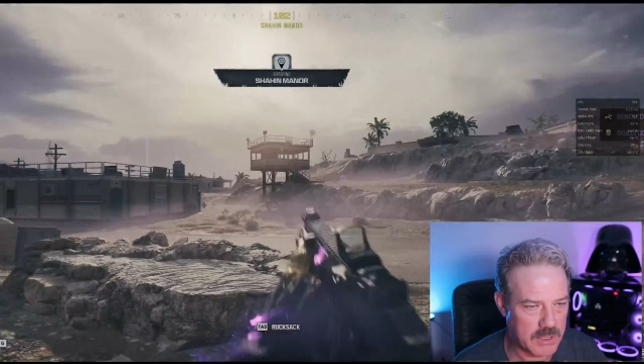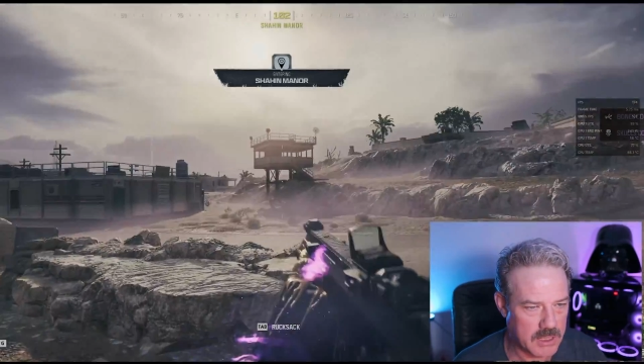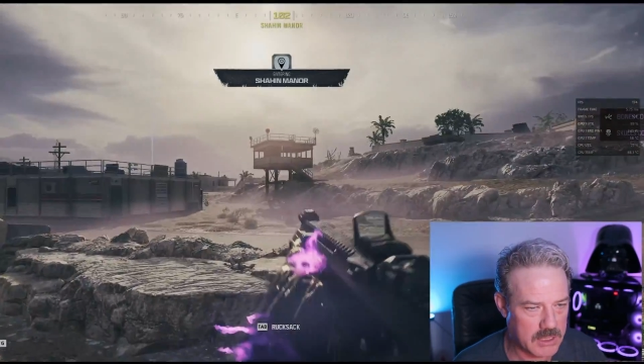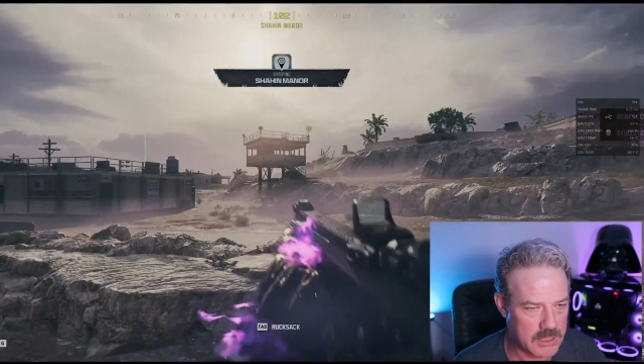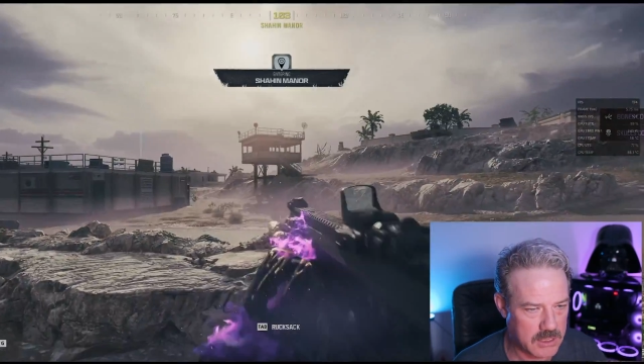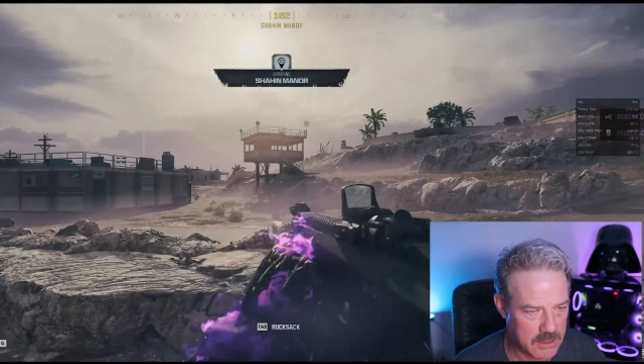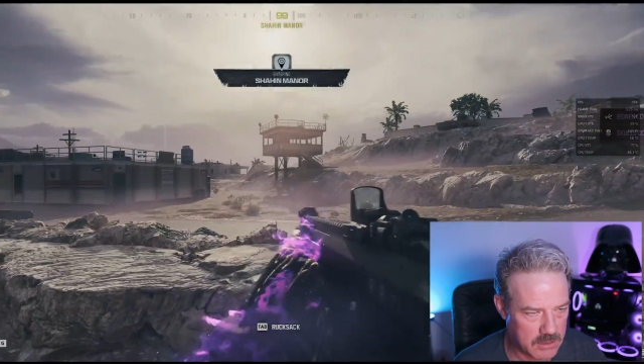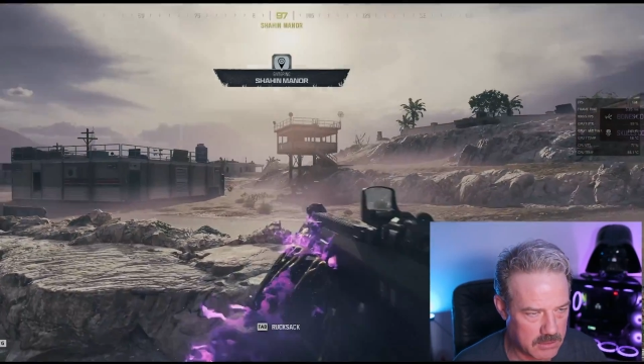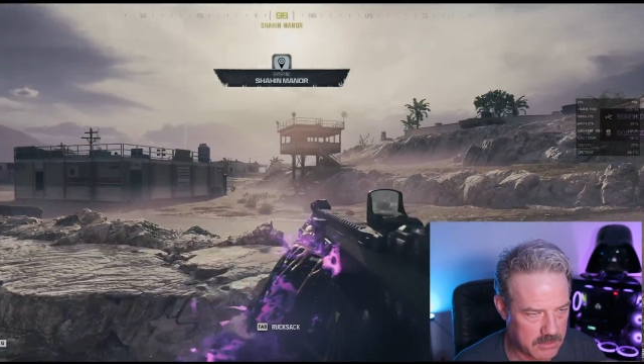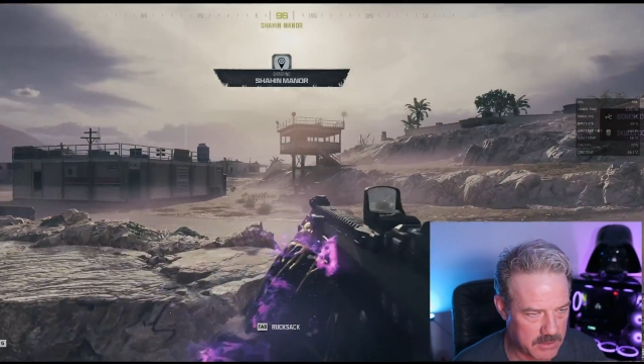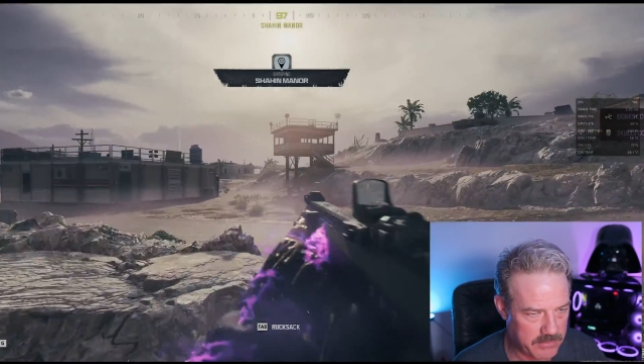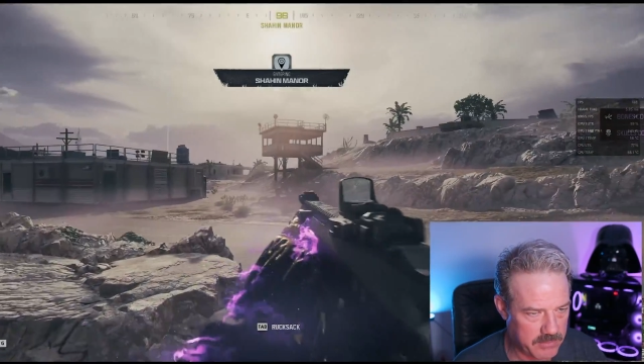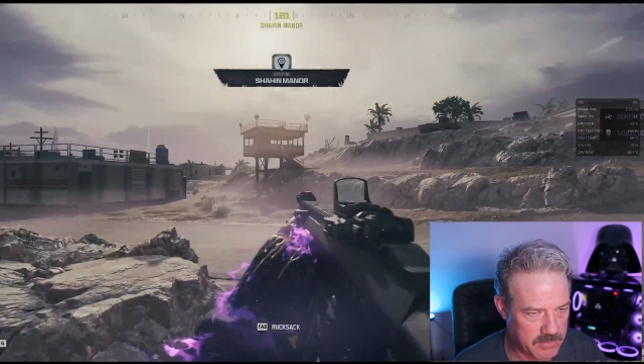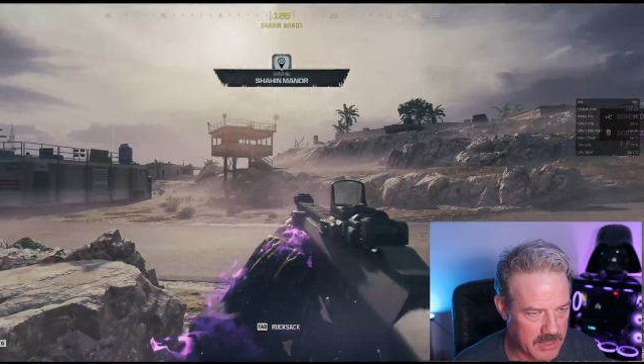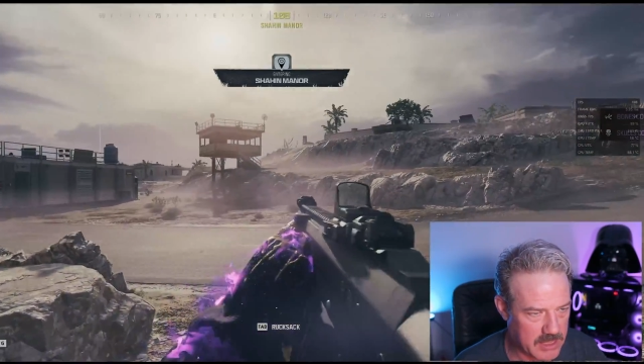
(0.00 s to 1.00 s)
easier
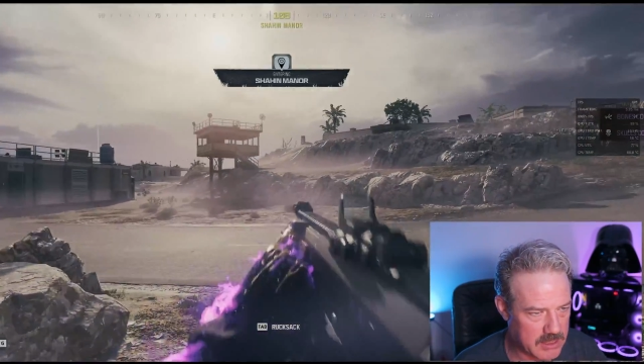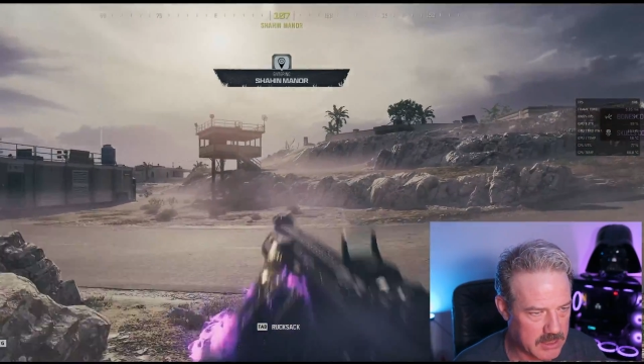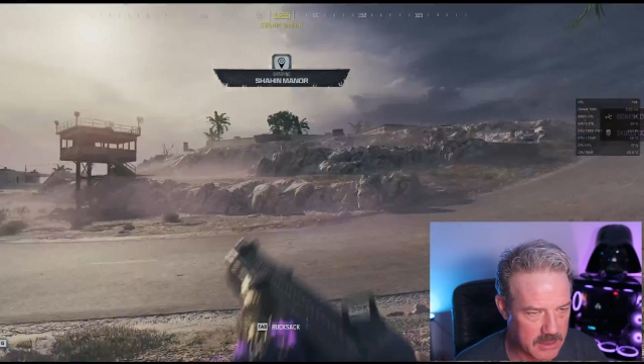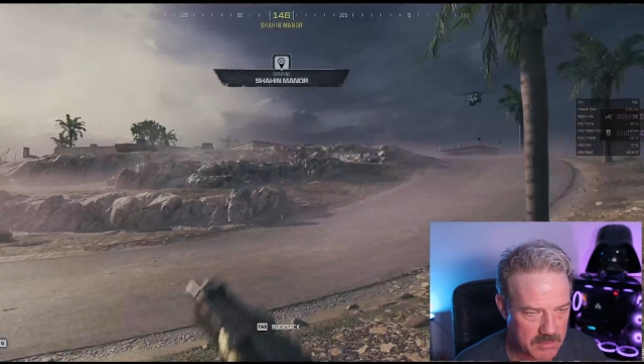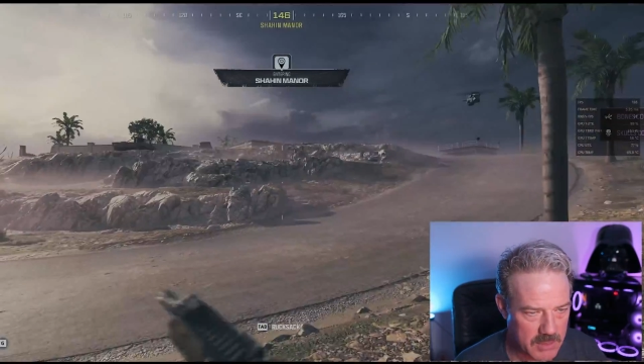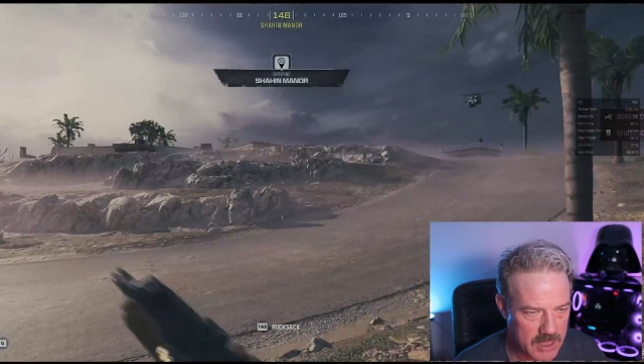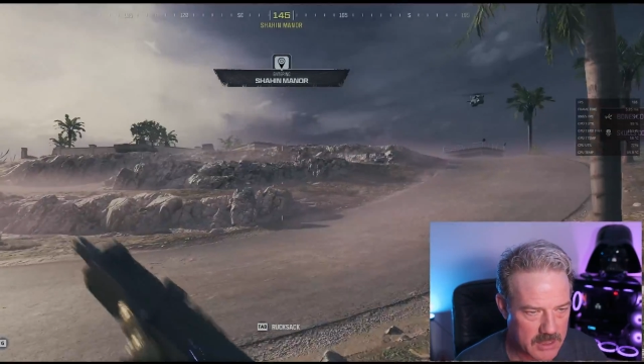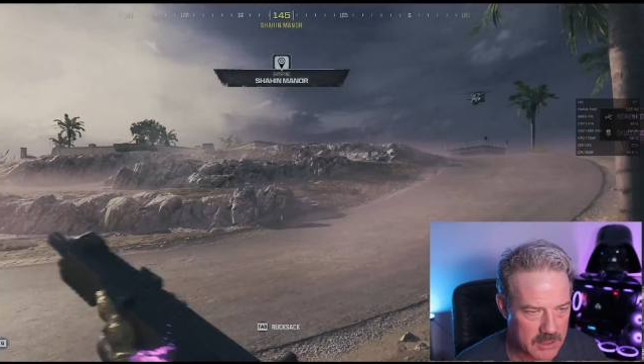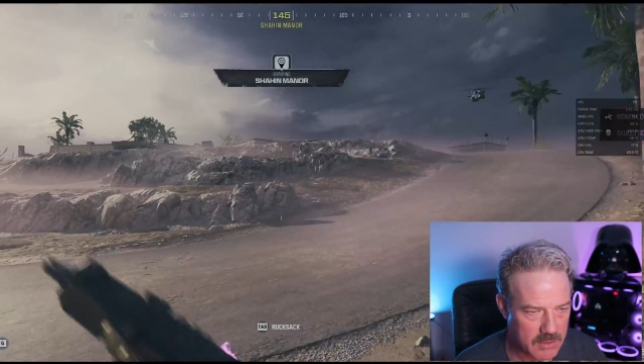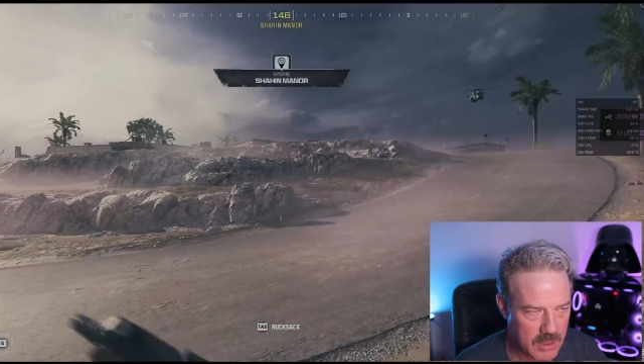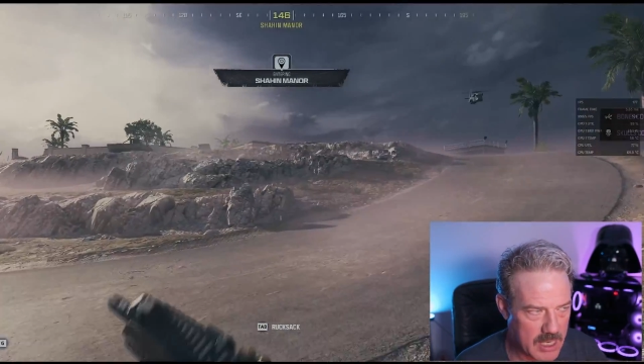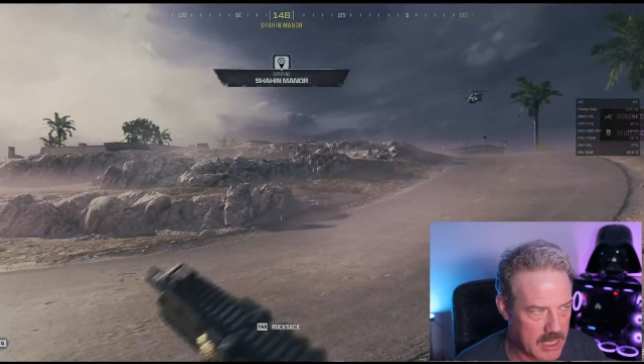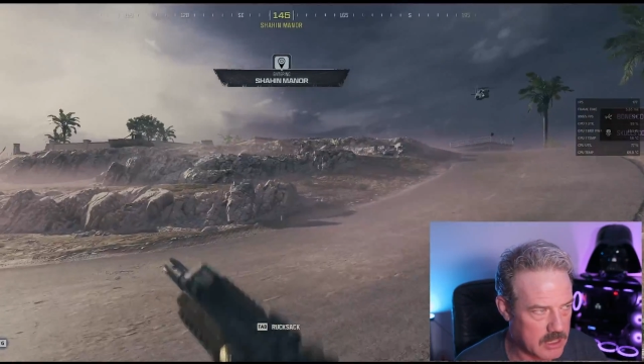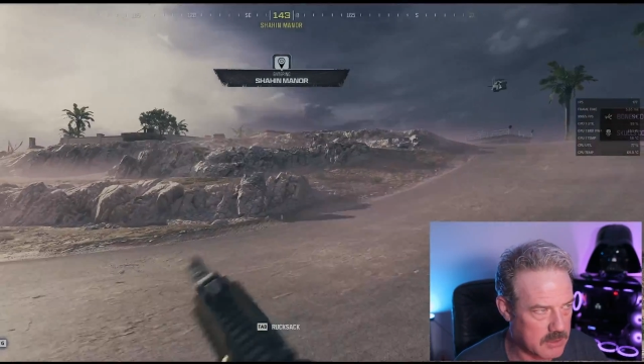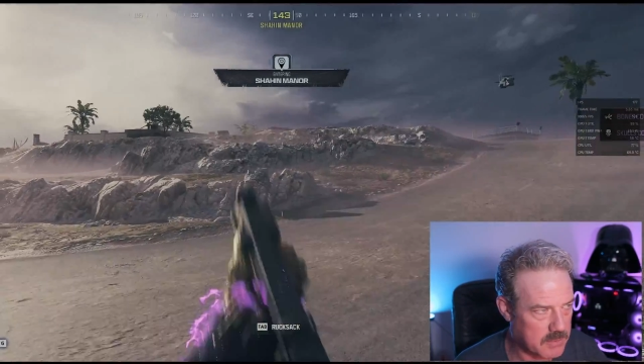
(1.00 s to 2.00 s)
if your mind's like mine to
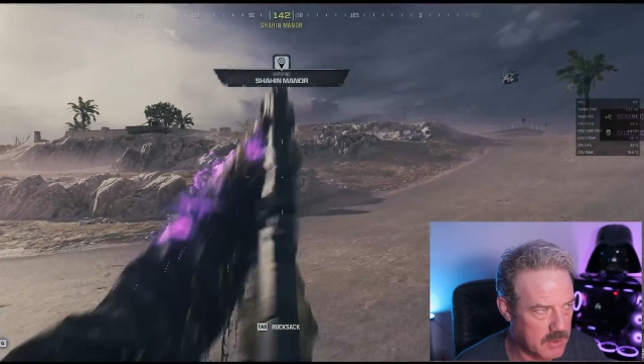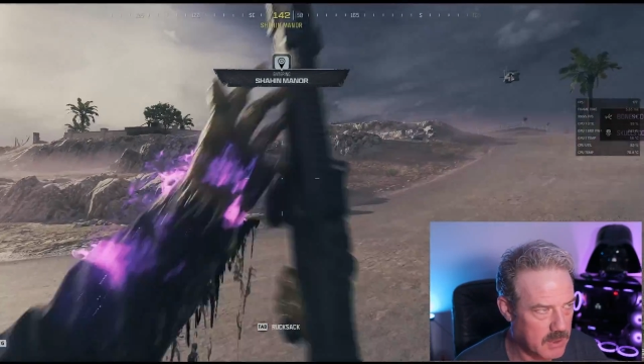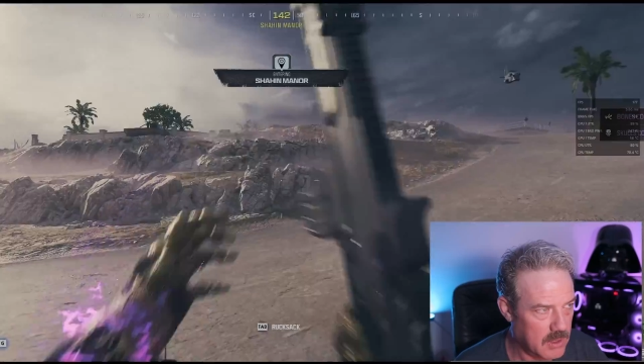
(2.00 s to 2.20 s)
grasp.